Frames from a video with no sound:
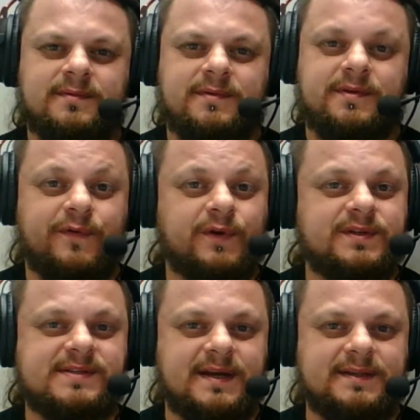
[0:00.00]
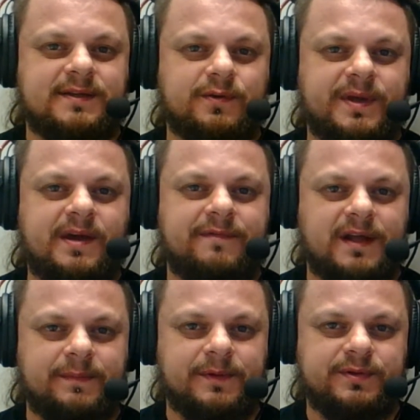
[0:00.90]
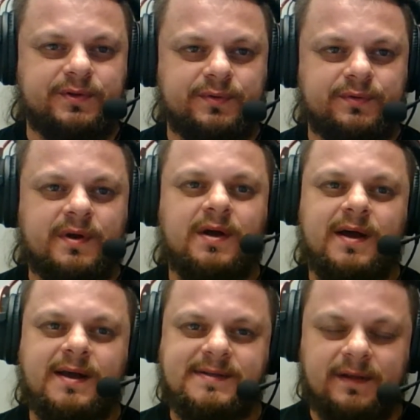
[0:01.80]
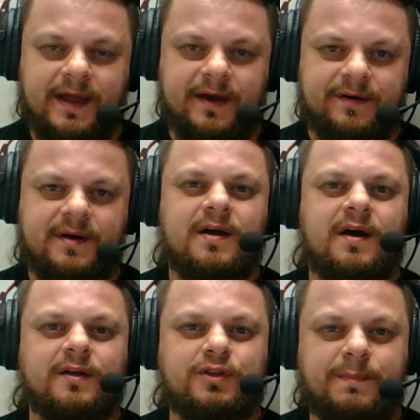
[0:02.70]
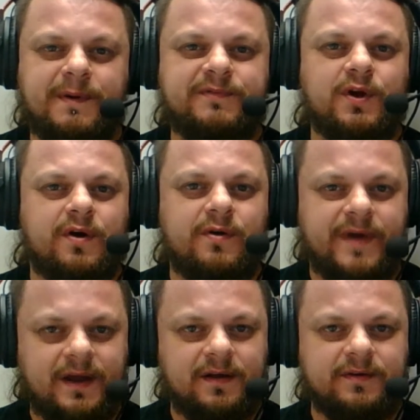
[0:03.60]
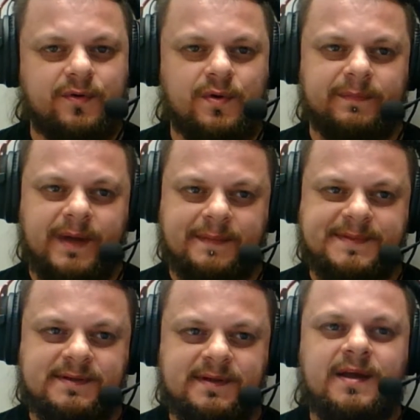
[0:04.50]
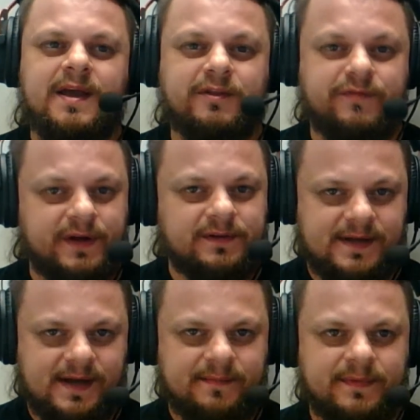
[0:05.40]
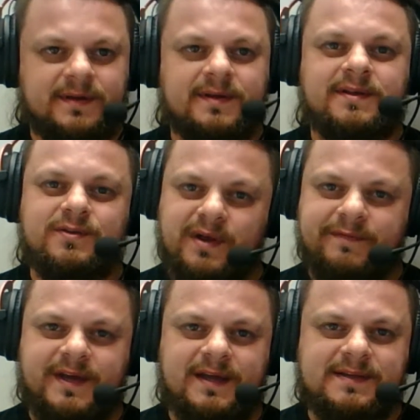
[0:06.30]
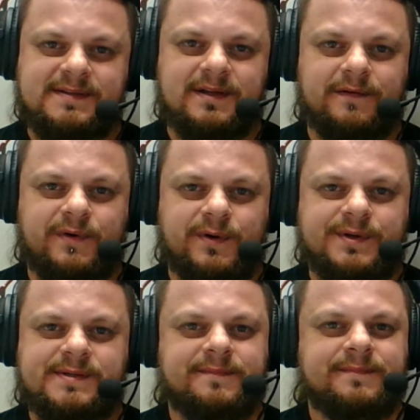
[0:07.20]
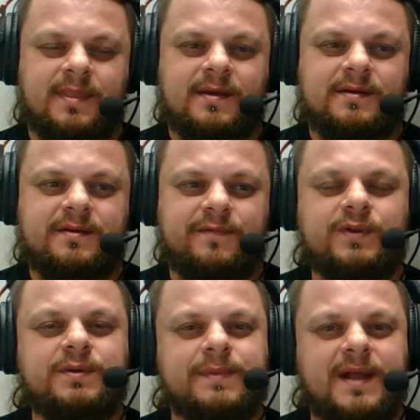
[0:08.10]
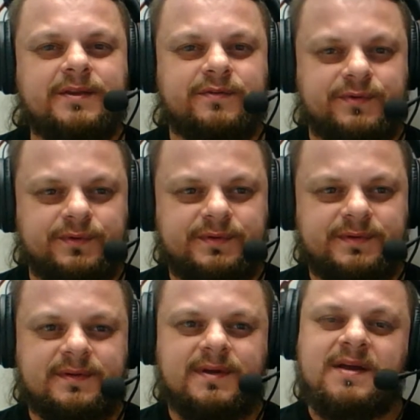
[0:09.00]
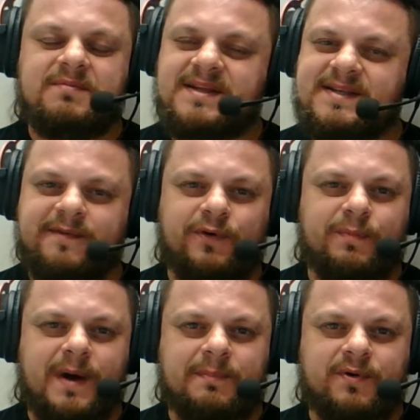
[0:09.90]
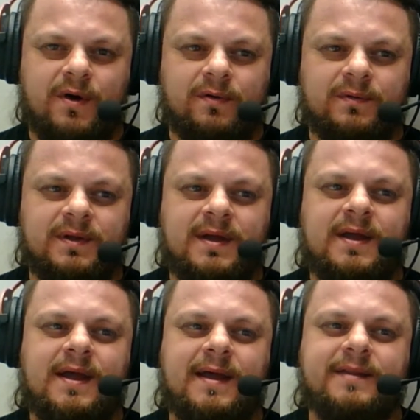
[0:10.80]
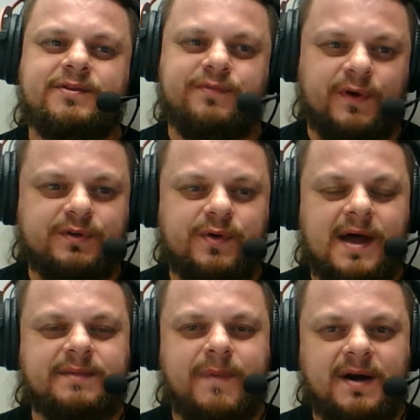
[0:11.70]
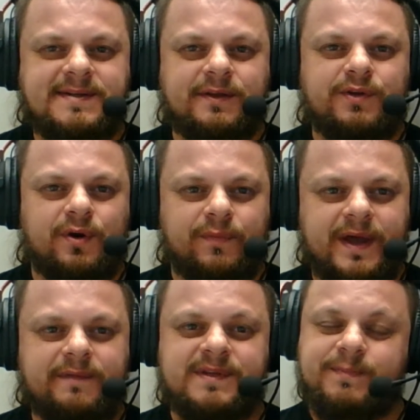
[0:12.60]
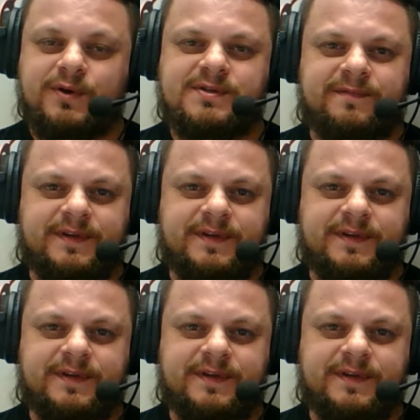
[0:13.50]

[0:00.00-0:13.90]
You want this data to be available to you as a layer on top of your regular Google Maps in real time to navigate easily, of course. You want to plan a route, let's say for a pub crawl, and you want to add marks on your way with points of